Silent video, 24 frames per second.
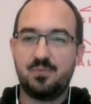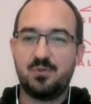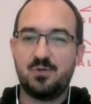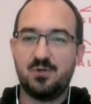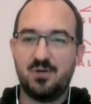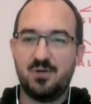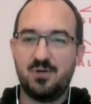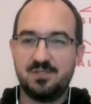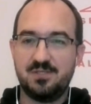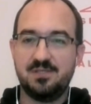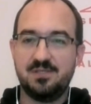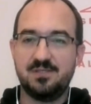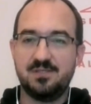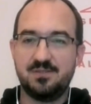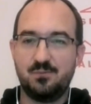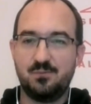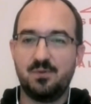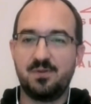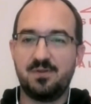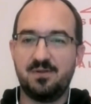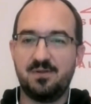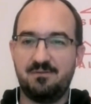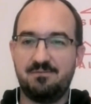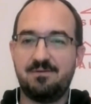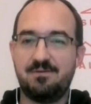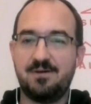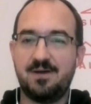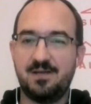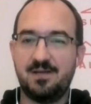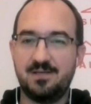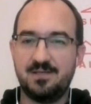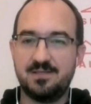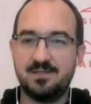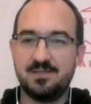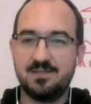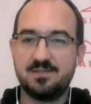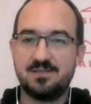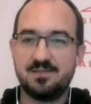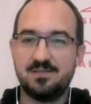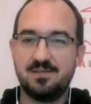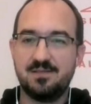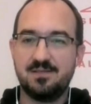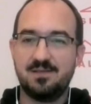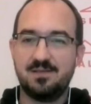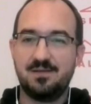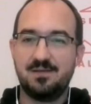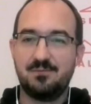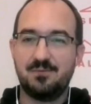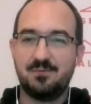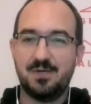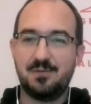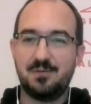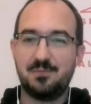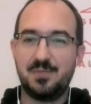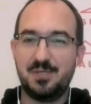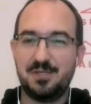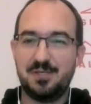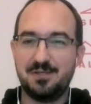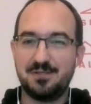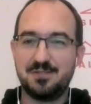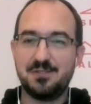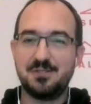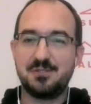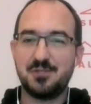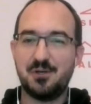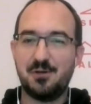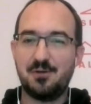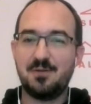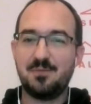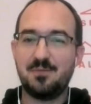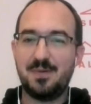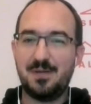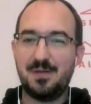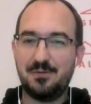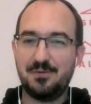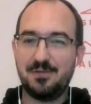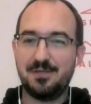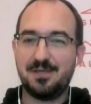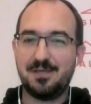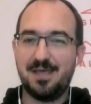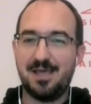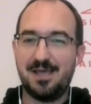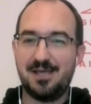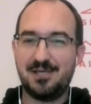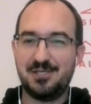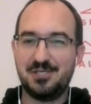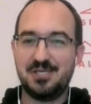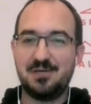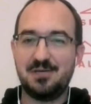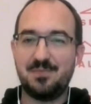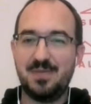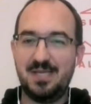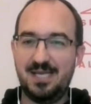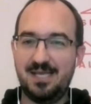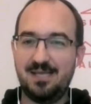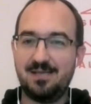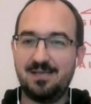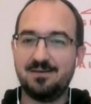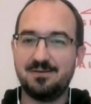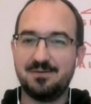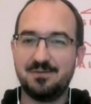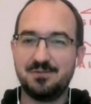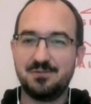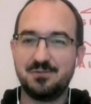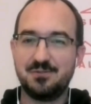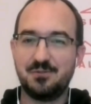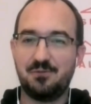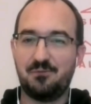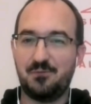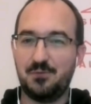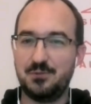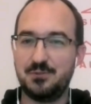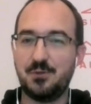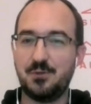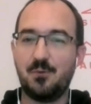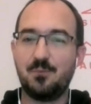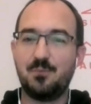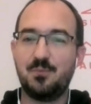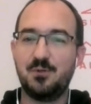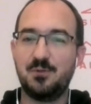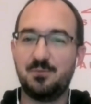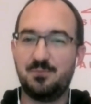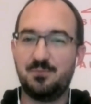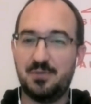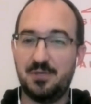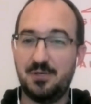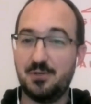process within finance, right? Because it's all about the cash coming in. So if you don't put